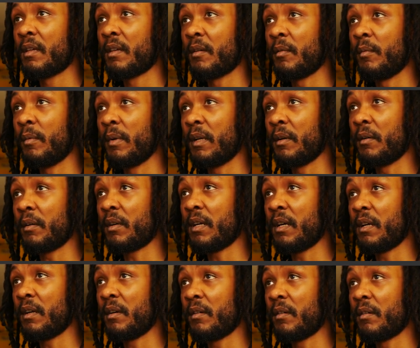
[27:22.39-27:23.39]
We're gonna
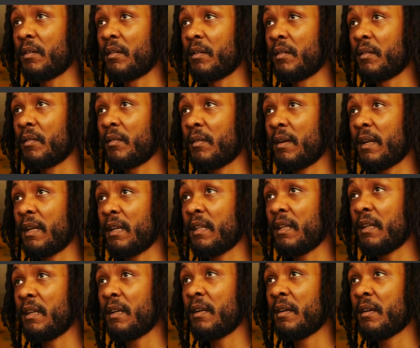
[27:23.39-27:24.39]
cut right
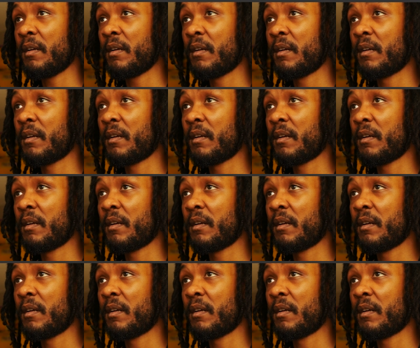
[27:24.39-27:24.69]
here